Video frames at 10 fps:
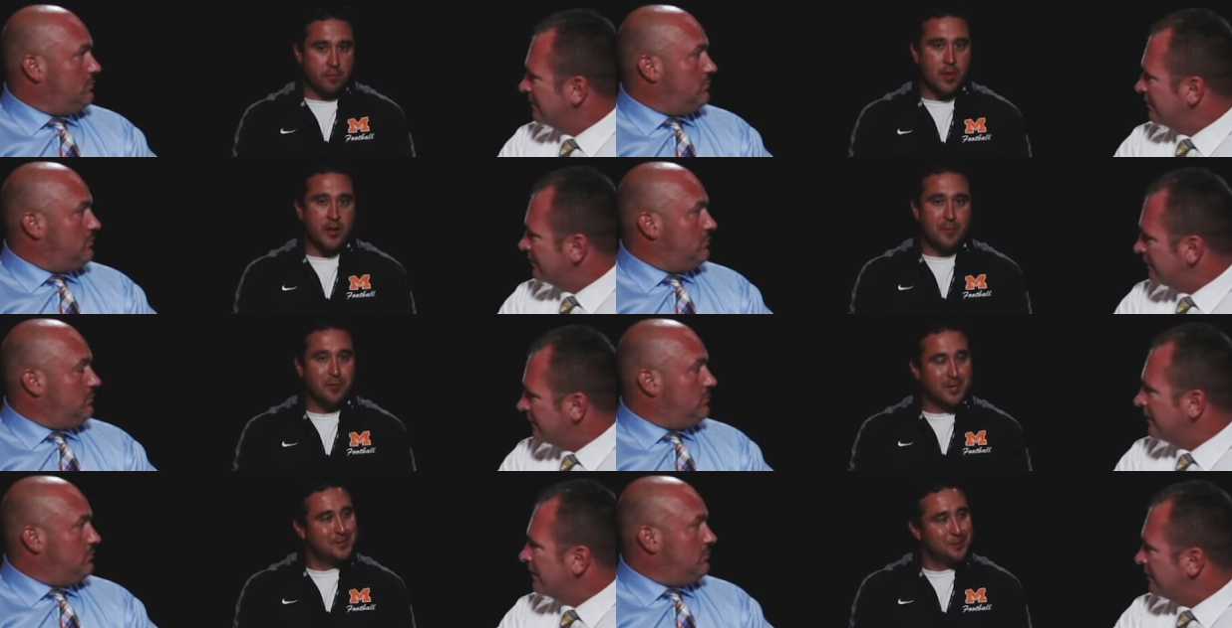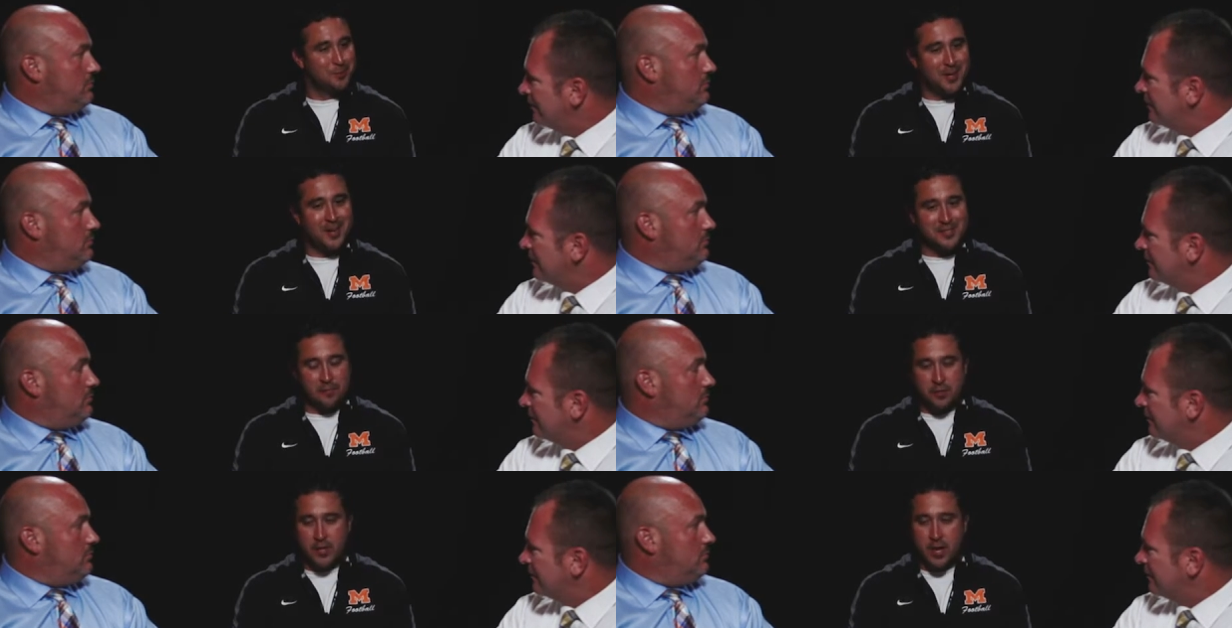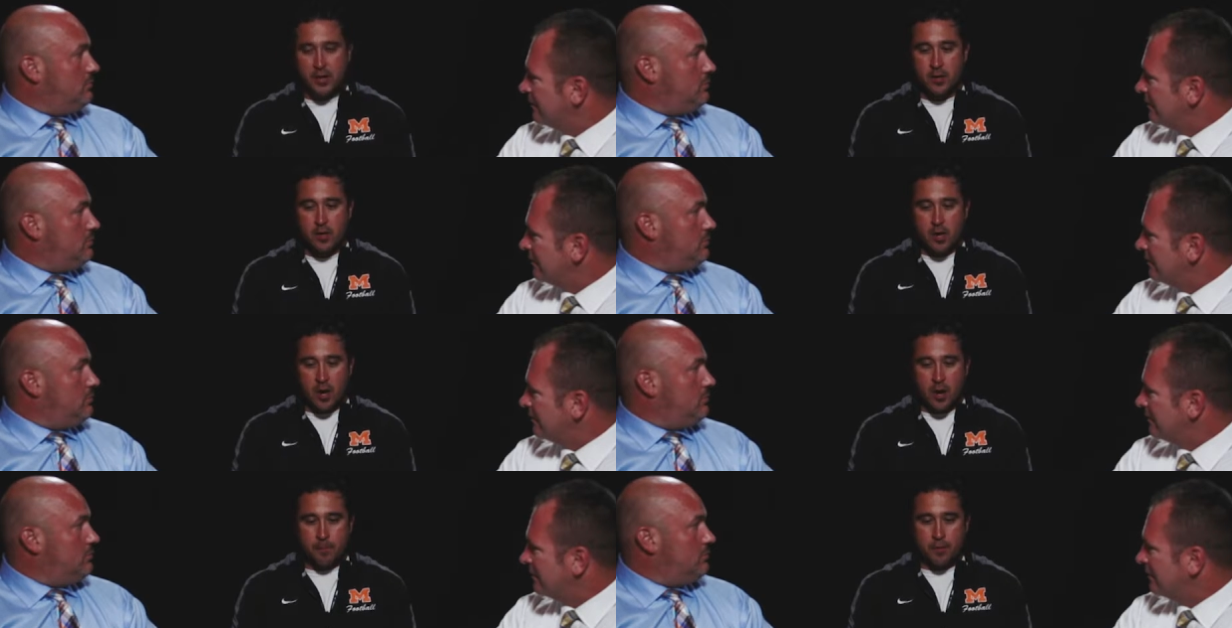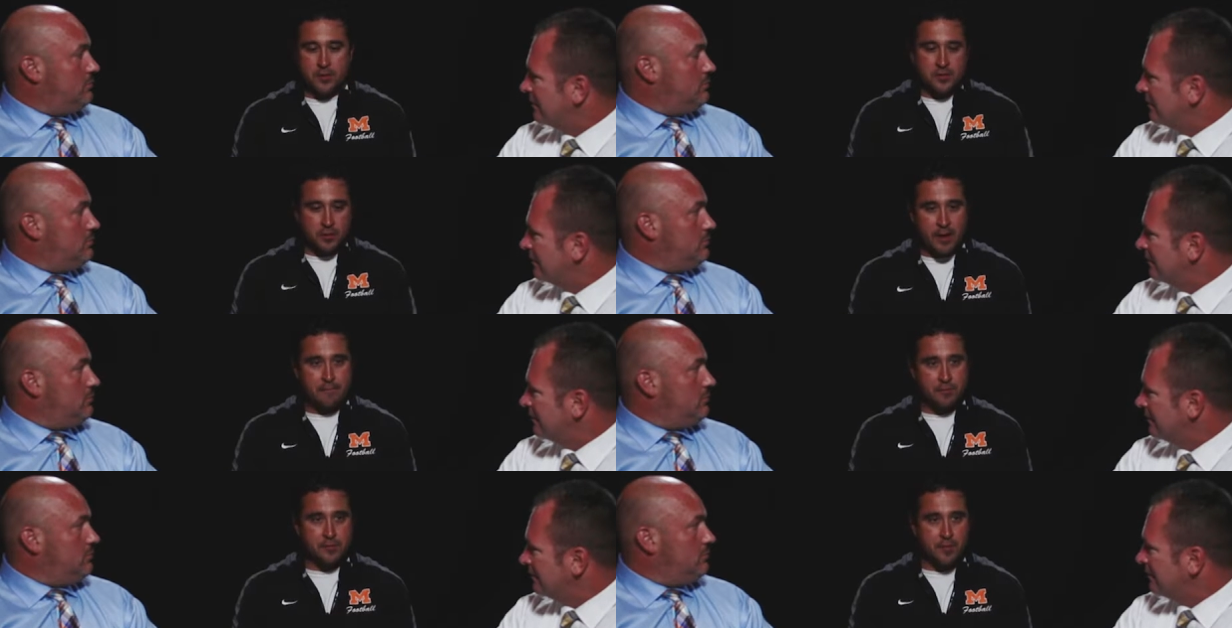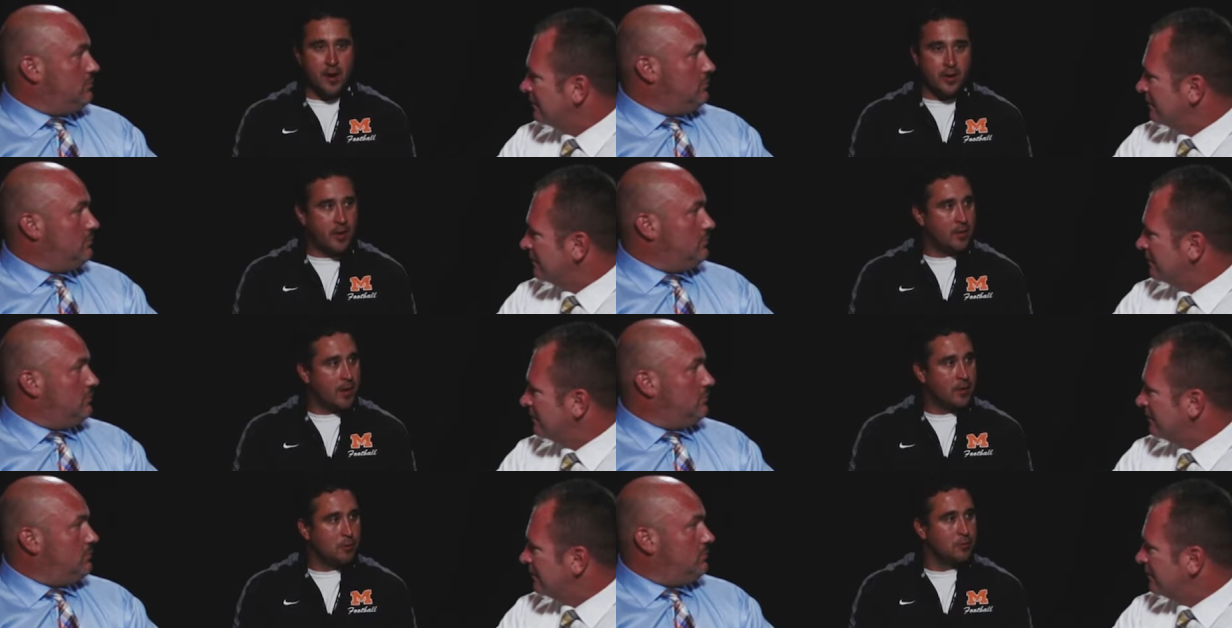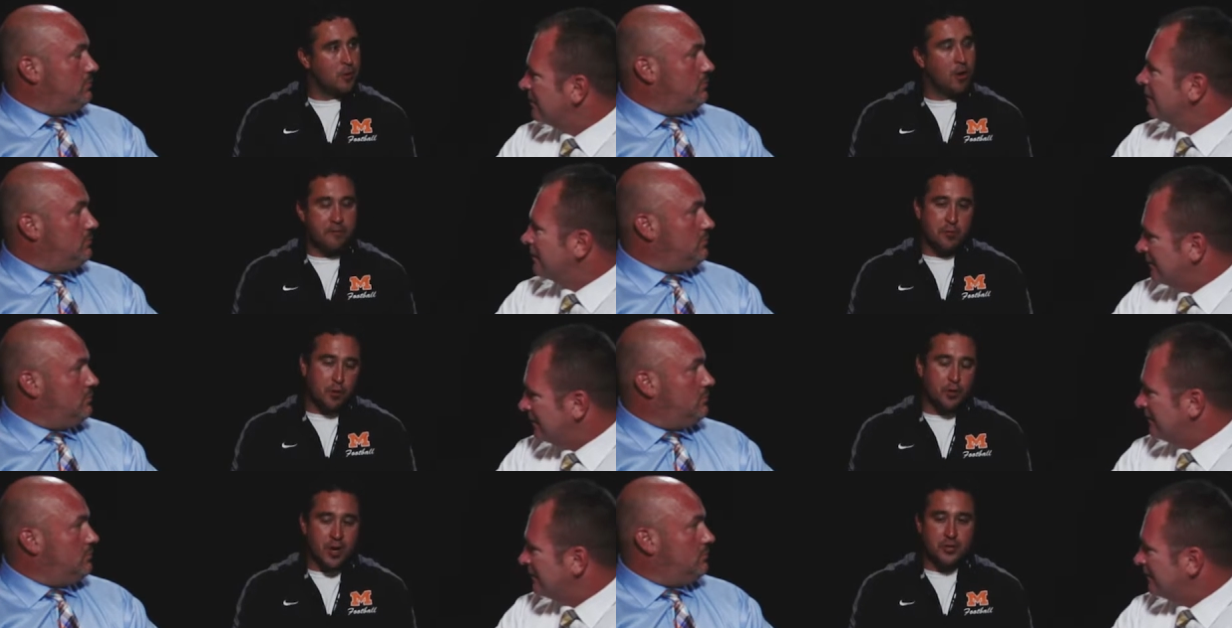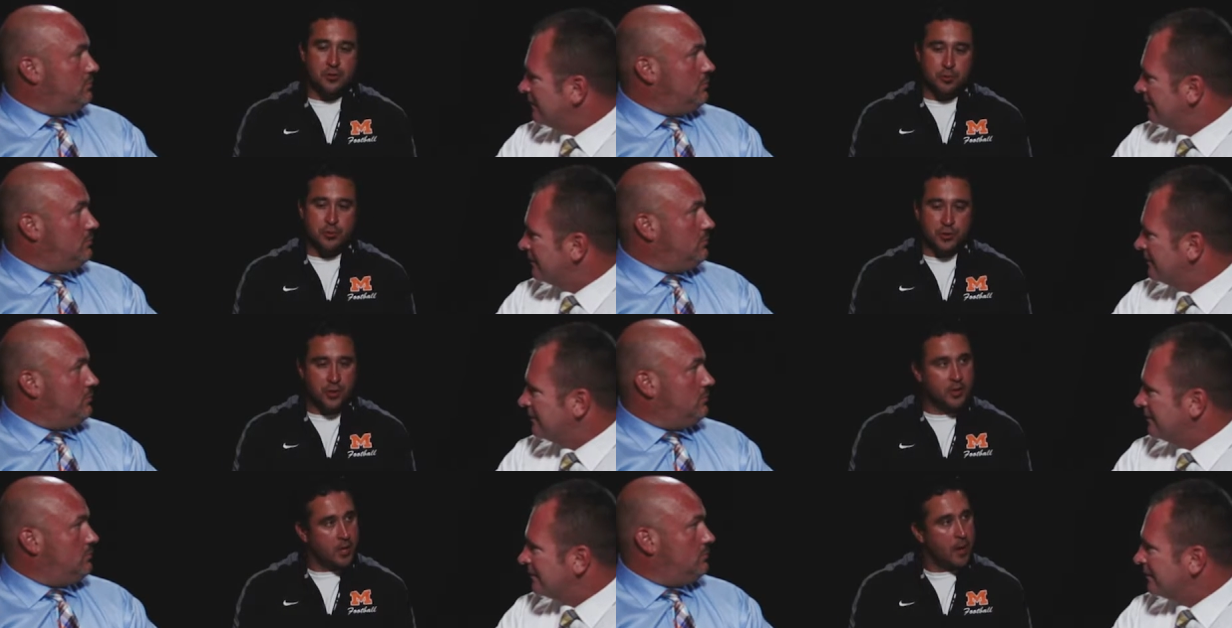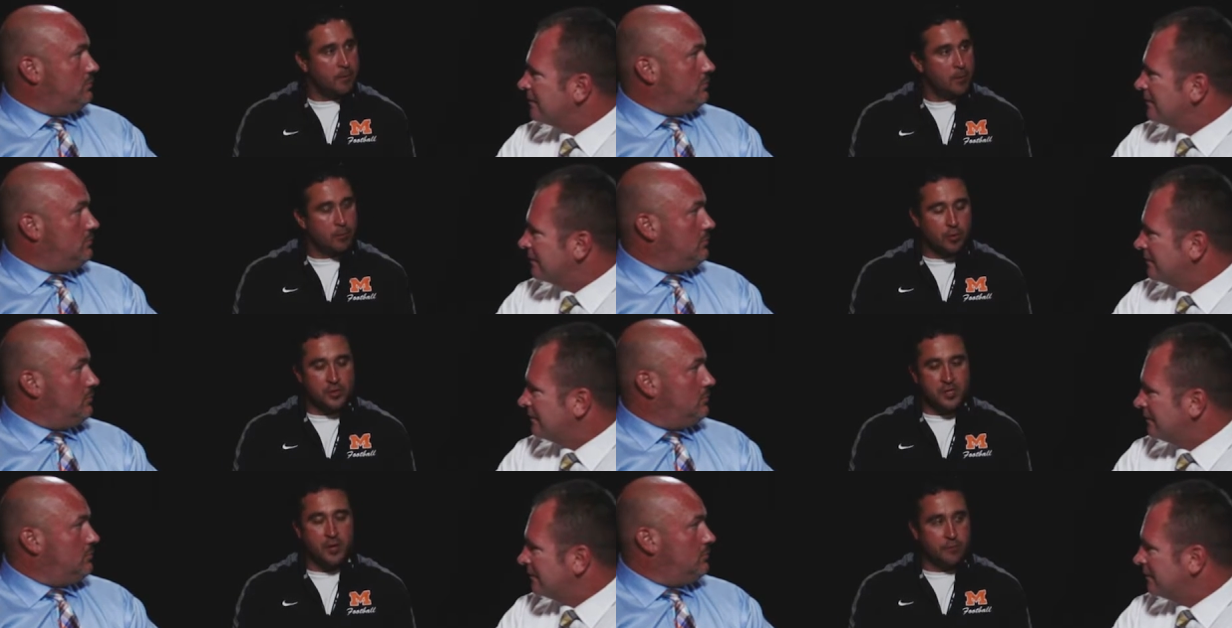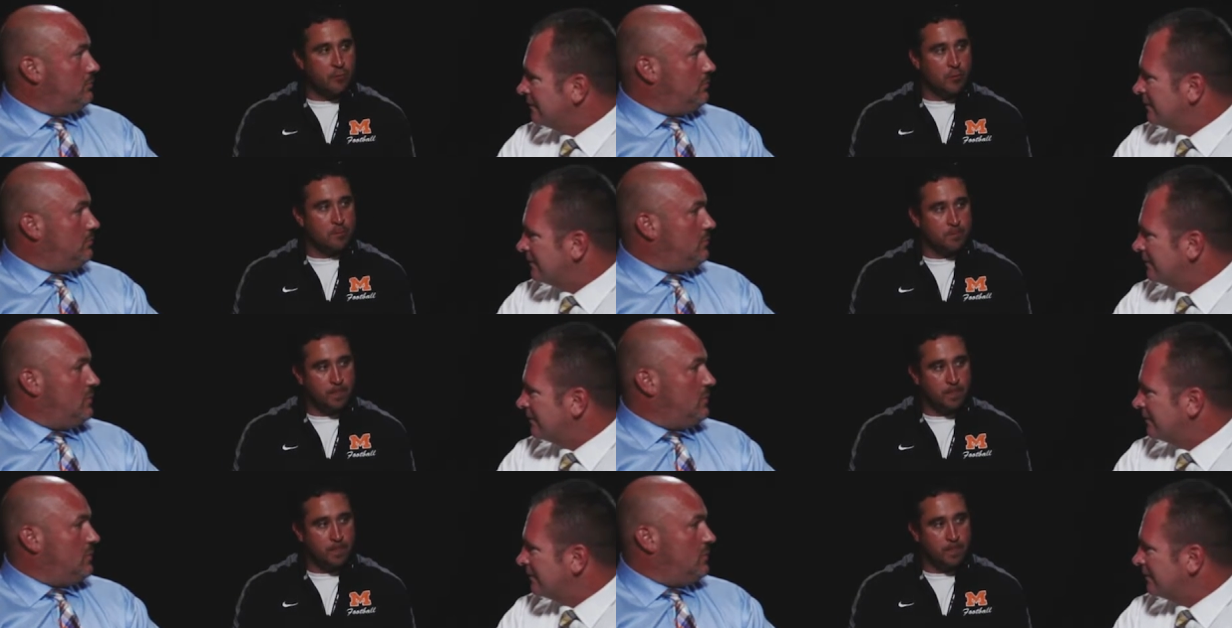Speaker 1: lined up against those guys every day. Um, but until that first Friday night light goes off, you know, you're not sure what you're going to get, but we're excited for them.